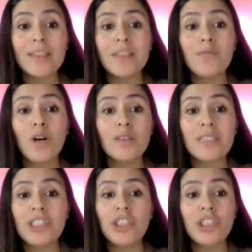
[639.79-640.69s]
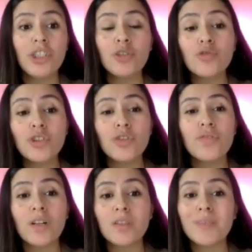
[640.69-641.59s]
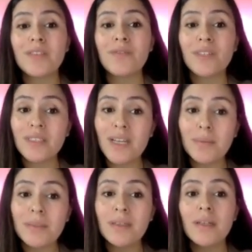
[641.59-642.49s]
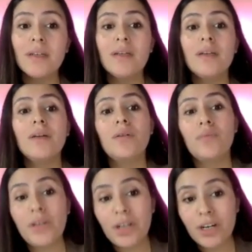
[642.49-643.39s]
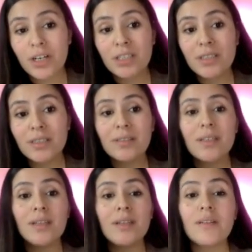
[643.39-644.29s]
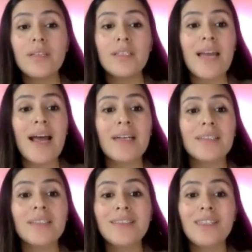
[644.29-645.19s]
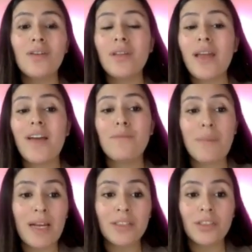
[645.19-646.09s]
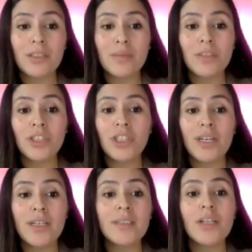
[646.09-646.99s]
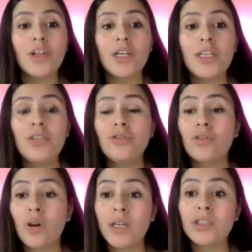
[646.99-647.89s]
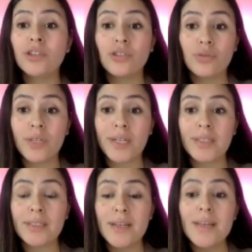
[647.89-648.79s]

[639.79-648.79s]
This involves teaching children to follow specific steps, rehearse the task until they have mastered them, such as learning to cross the street.